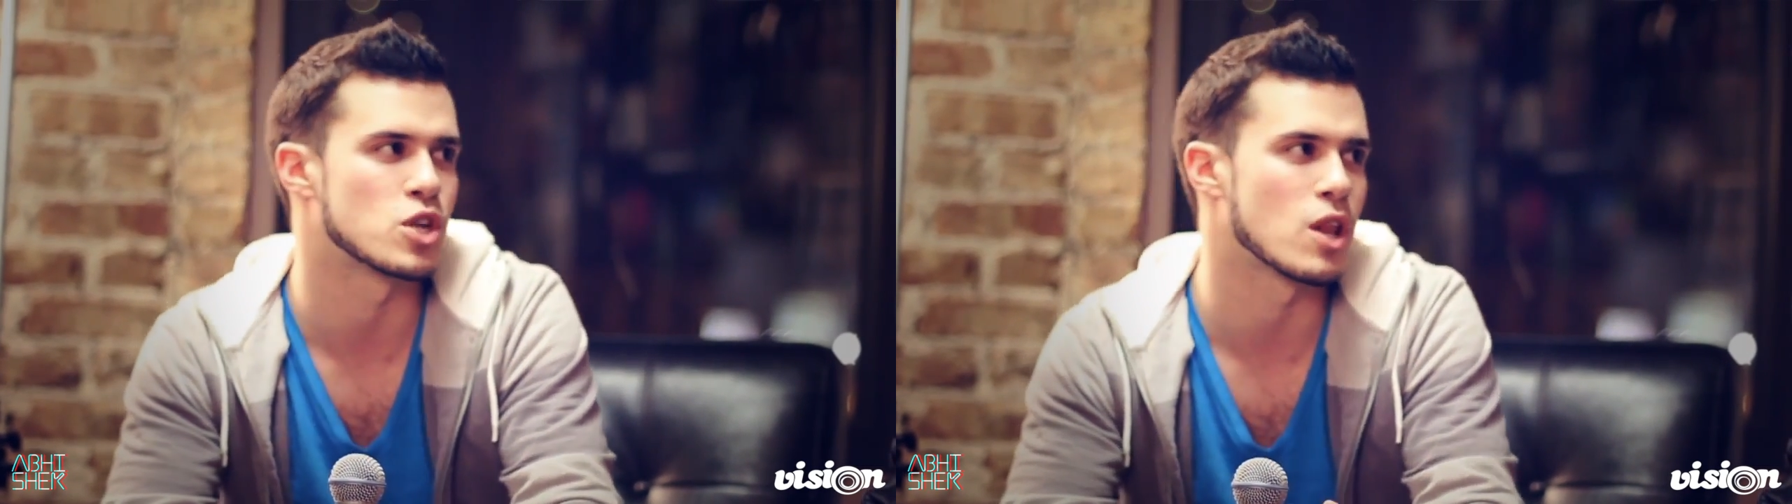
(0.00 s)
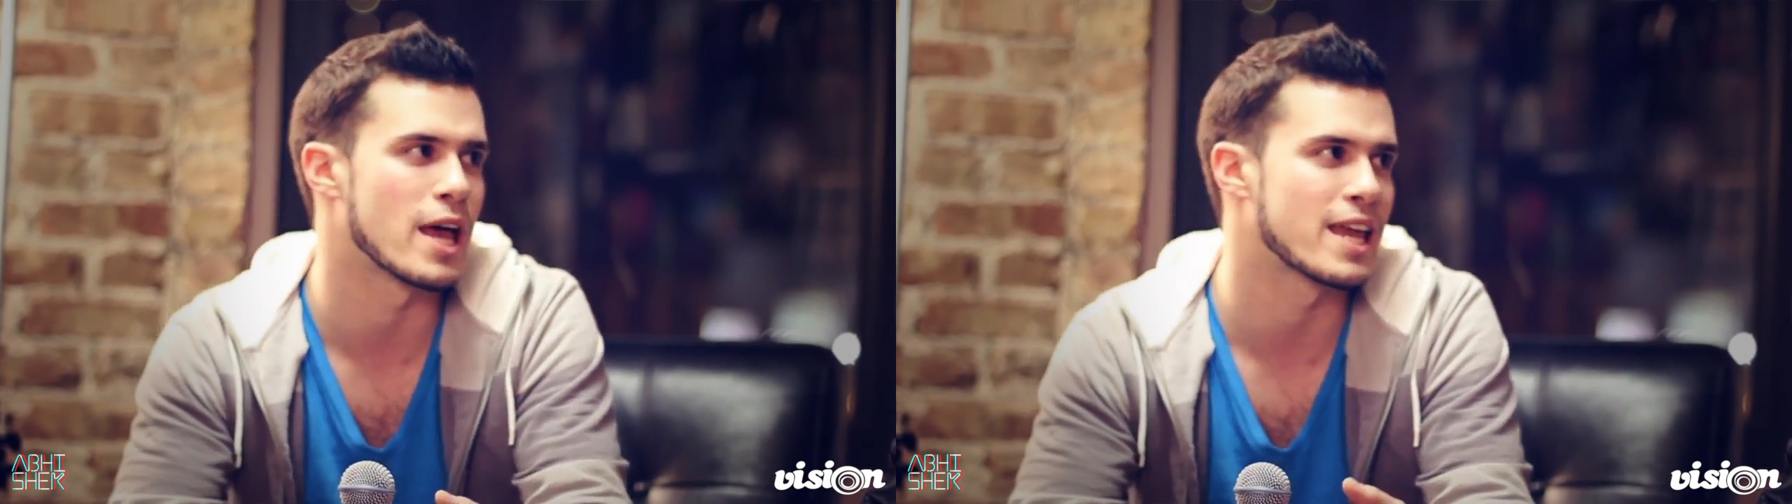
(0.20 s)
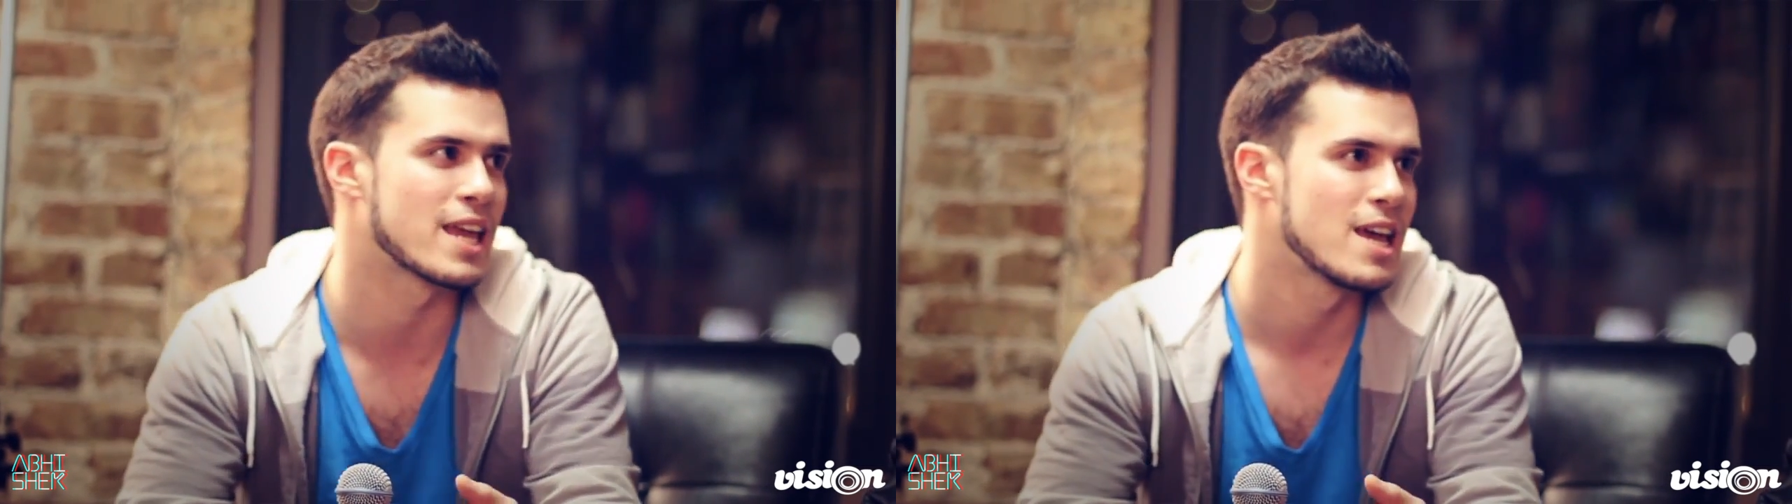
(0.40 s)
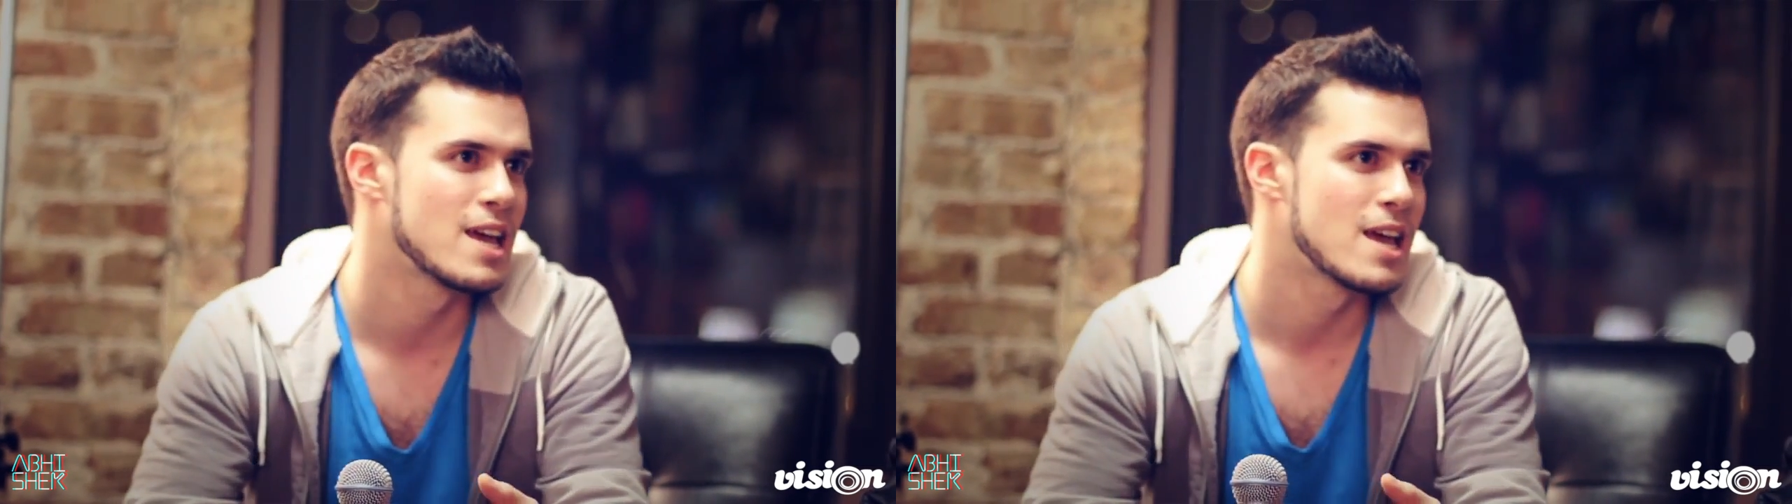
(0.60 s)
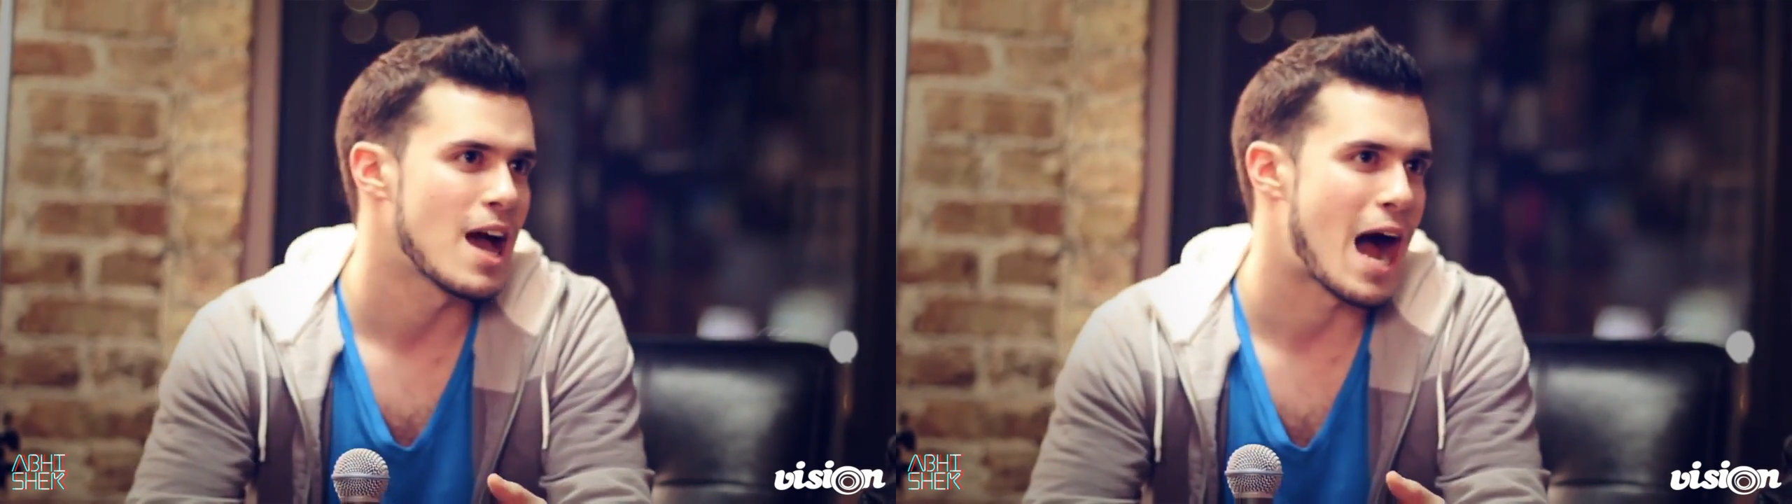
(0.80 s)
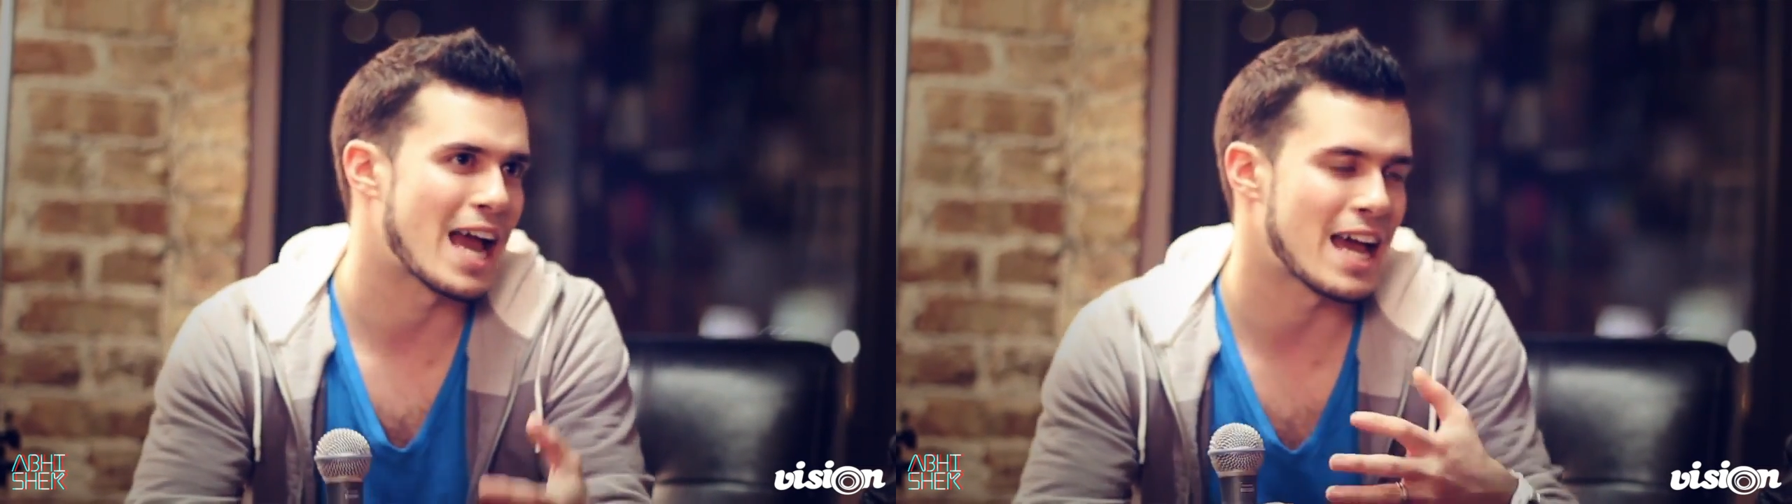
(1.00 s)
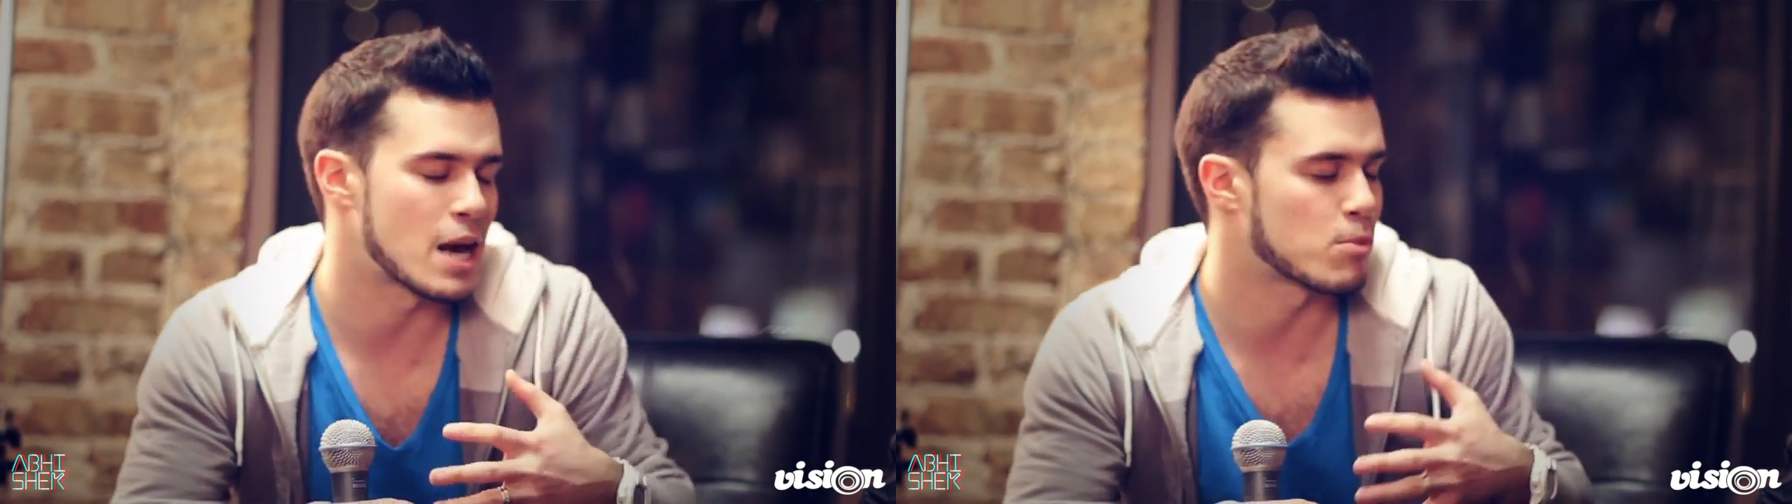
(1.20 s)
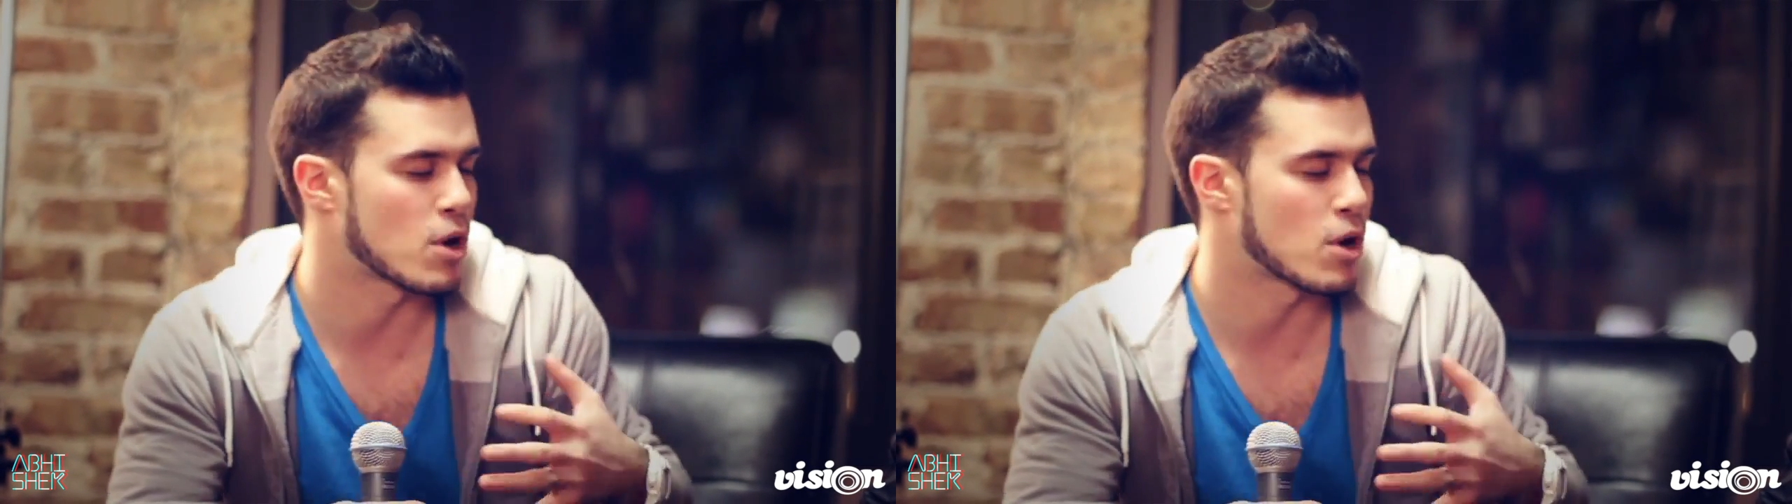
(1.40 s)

So, like, I kind